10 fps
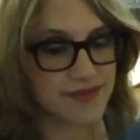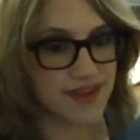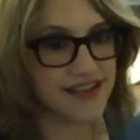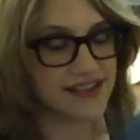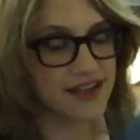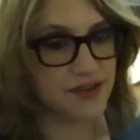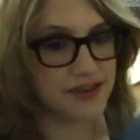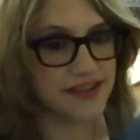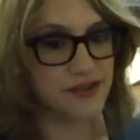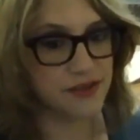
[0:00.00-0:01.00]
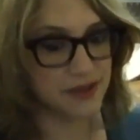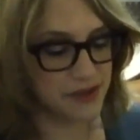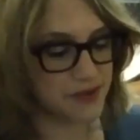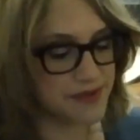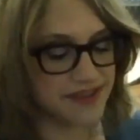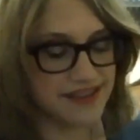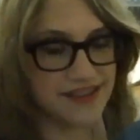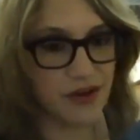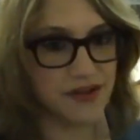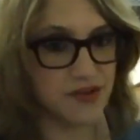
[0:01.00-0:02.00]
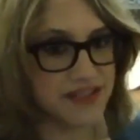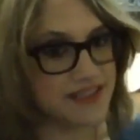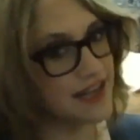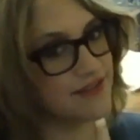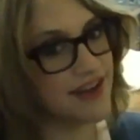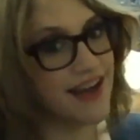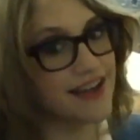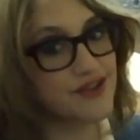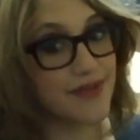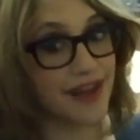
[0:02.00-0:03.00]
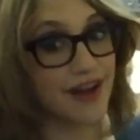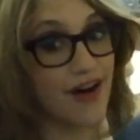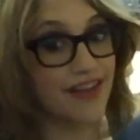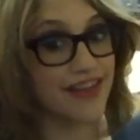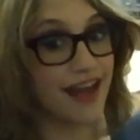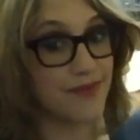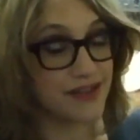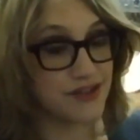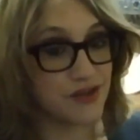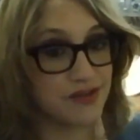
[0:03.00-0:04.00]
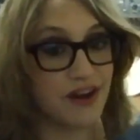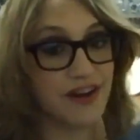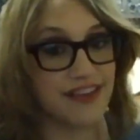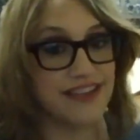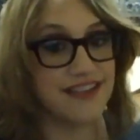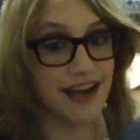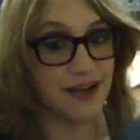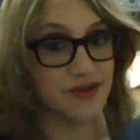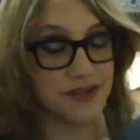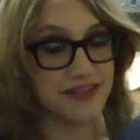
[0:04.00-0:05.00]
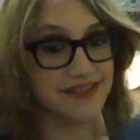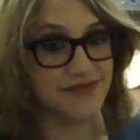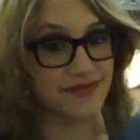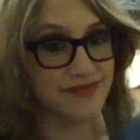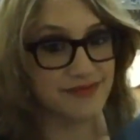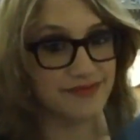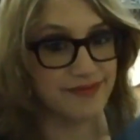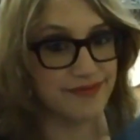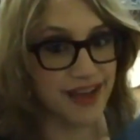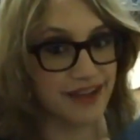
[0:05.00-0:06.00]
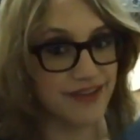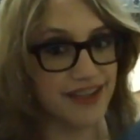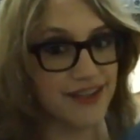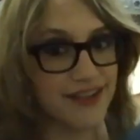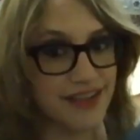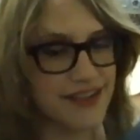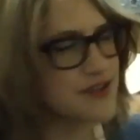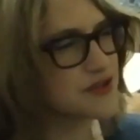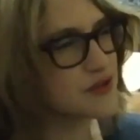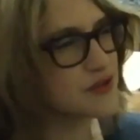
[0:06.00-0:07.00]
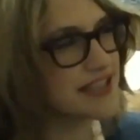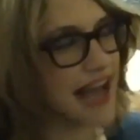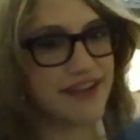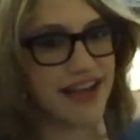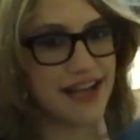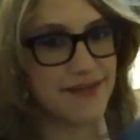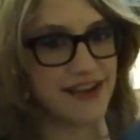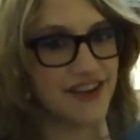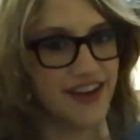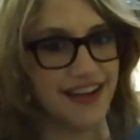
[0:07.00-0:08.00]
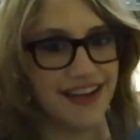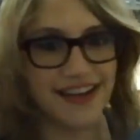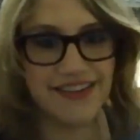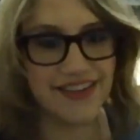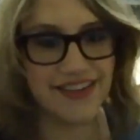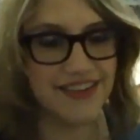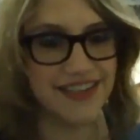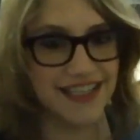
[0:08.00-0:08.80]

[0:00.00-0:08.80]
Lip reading: I discovered this new lube. It's called Swiss Navy. I assume they call it that because you could fuck the entire Swiss Navy. Do the Swiss have a Navy? I don't know.